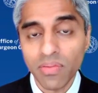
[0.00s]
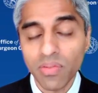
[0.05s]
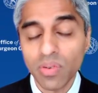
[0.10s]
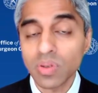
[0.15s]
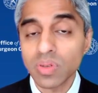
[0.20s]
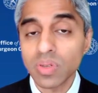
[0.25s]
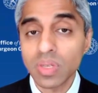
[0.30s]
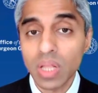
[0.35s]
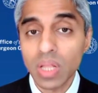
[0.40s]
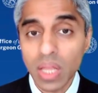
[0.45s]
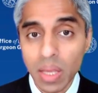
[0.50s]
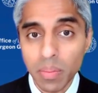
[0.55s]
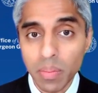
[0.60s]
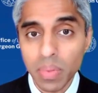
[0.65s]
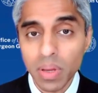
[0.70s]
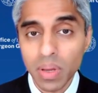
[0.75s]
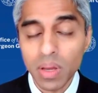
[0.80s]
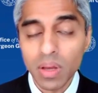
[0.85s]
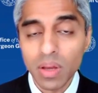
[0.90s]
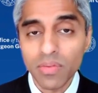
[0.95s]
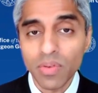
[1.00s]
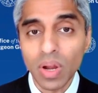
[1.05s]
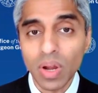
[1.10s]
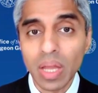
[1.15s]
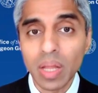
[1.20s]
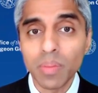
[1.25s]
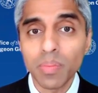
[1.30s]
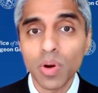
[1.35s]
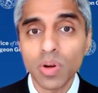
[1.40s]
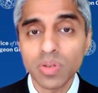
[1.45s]
for sleep, for
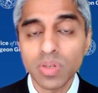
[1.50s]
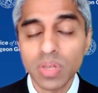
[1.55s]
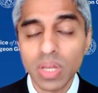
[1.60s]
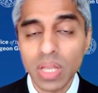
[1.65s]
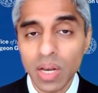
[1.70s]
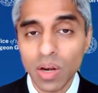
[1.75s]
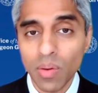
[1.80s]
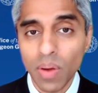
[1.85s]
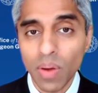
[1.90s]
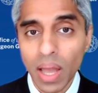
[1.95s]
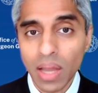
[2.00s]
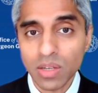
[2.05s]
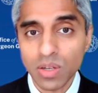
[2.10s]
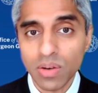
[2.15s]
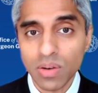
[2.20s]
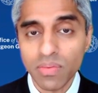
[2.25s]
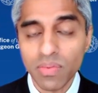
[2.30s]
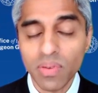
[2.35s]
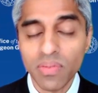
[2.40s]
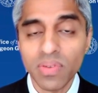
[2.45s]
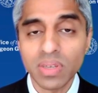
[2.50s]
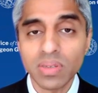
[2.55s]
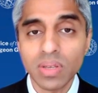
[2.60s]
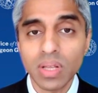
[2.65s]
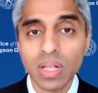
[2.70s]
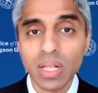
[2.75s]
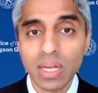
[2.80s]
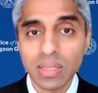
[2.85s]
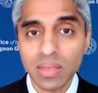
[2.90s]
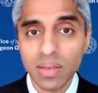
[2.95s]
in-person interaction, for
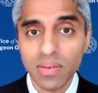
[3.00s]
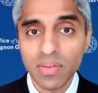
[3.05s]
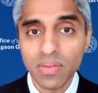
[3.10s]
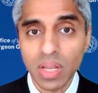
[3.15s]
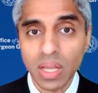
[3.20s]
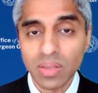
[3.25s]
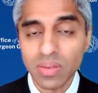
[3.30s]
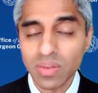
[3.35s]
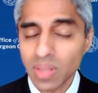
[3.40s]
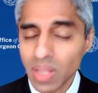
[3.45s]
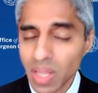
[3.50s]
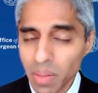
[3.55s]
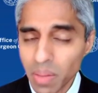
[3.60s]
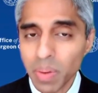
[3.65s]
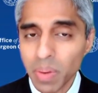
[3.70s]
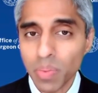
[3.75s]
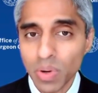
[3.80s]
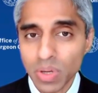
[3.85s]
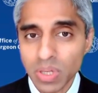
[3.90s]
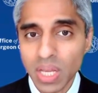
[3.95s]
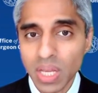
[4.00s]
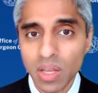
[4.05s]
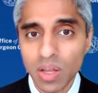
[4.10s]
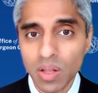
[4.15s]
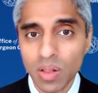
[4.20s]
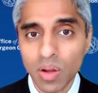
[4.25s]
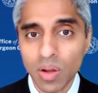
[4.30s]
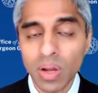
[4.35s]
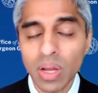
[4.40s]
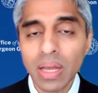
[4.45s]
physical activity. And sleep in
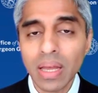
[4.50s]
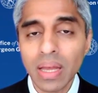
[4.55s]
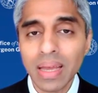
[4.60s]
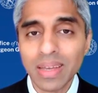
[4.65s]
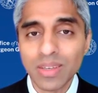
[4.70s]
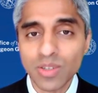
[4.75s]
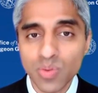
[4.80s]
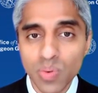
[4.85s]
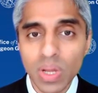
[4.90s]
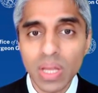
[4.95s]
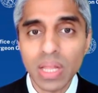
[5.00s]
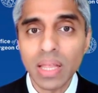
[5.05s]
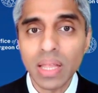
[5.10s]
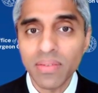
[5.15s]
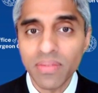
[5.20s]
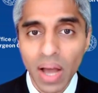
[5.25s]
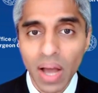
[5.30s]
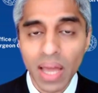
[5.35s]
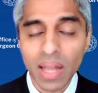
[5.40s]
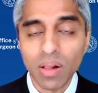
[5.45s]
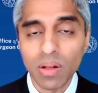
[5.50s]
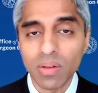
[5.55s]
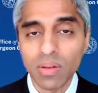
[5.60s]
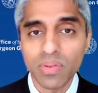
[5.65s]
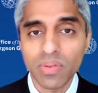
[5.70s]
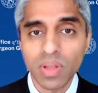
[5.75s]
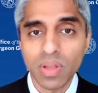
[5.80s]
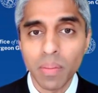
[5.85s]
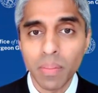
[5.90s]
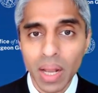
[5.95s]
particular is really vital
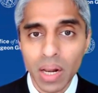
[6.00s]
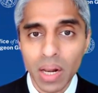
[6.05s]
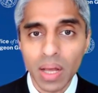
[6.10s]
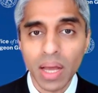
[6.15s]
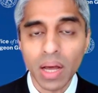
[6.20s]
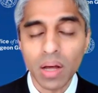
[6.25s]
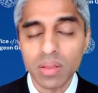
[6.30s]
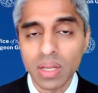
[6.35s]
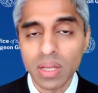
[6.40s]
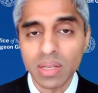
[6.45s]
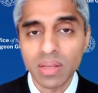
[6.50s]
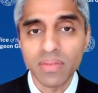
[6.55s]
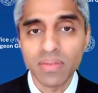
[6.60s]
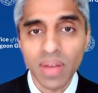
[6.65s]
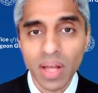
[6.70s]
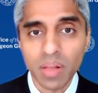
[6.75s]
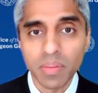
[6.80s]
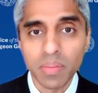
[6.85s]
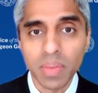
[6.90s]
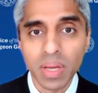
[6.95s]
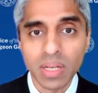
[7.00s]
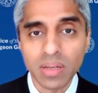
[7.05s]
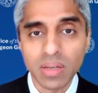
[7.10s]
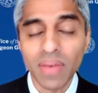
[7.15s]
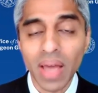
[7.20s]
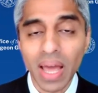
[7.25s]
for the mental health and development of